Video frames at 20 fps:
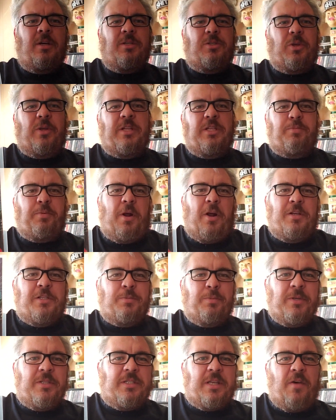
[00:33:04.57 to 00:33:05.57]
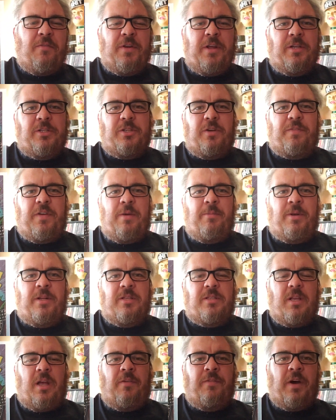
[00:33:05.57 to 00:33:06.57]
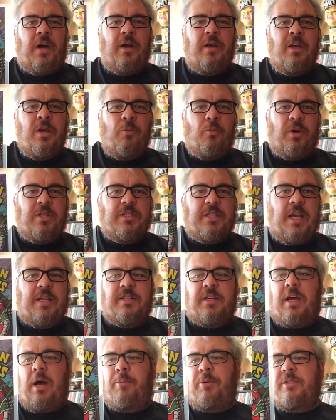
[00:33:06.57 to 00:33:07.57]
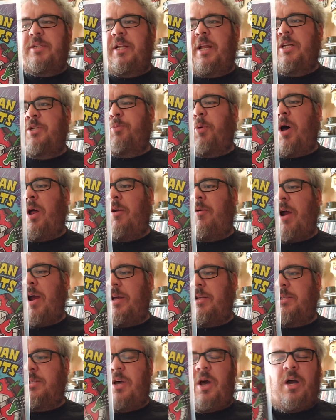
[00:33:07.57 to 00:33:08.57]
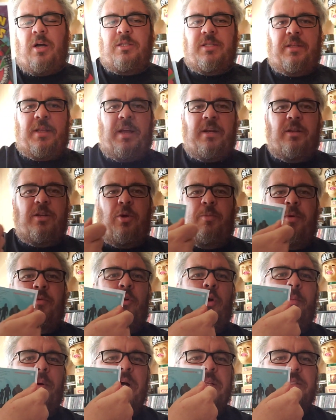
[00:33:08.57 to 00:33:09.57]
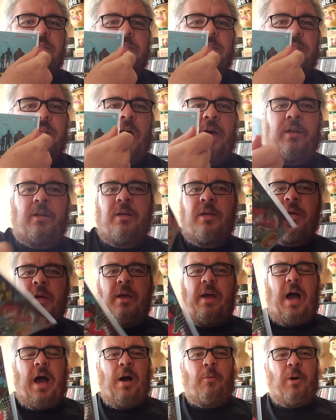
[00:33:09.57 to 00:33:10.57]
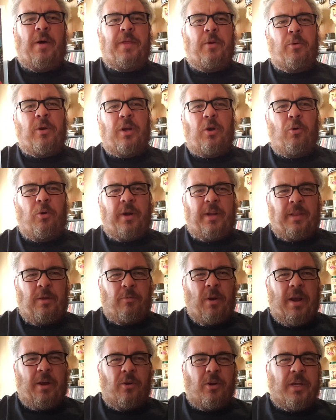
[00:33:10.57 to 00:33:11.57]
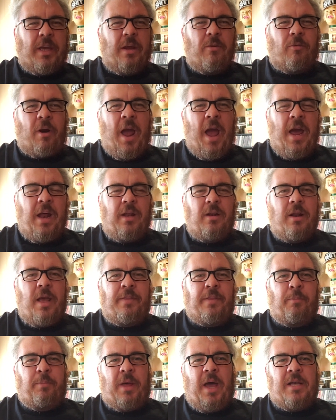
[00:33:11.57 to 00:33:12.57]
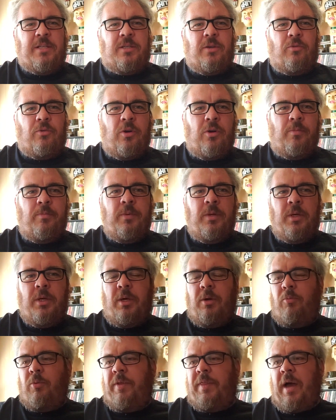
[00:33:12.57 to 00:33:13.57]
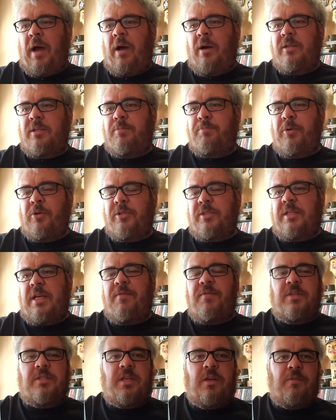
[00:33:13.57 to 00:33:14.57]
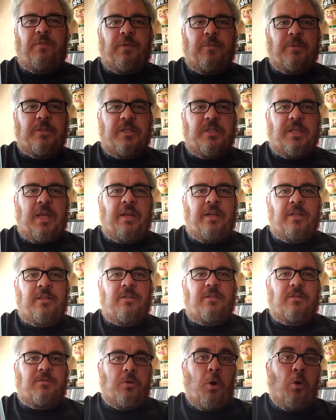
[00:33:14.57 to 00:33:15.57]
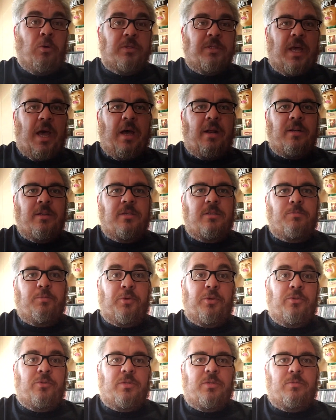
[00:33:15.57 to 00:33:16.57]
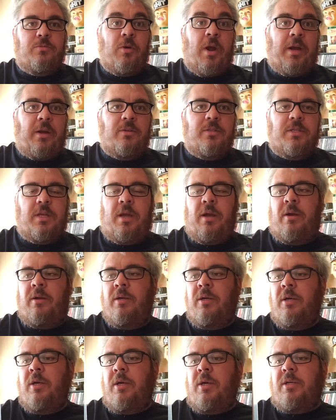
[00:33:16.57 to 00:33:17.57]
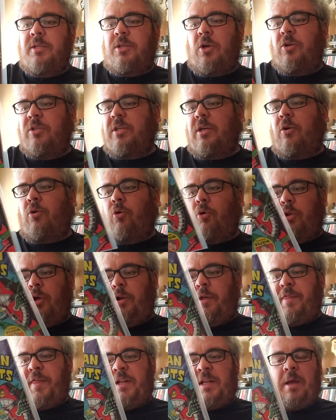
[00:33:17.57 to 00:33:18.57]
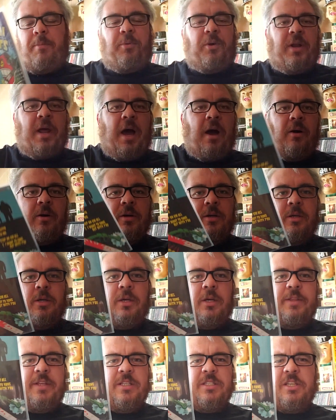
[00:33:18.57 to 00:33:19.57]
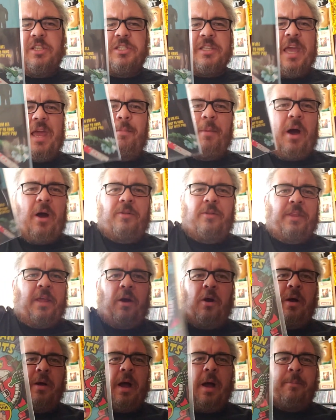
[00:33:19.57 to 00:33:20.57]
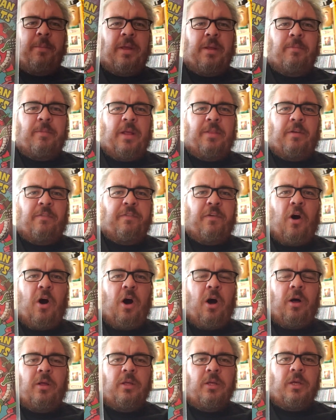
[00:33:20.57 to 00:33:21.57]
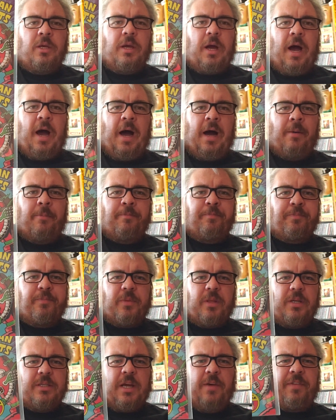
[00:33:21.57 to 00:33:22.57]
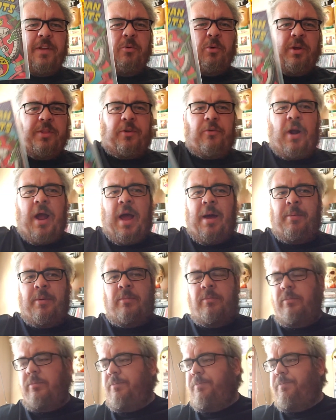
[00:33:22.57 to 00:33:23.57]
So they just put out a split 7-inch of him and his, one side's a couple Teenage Bottle Rocket songs, and then Human Robot's his son. While they're recording the record Get Rad at the Blasting Room with Bill Stevenson from Descendants, who owns that, and he produces records there. So it's a cool little thing they put out. This just came out, in the fall. Definitely worth grabbing.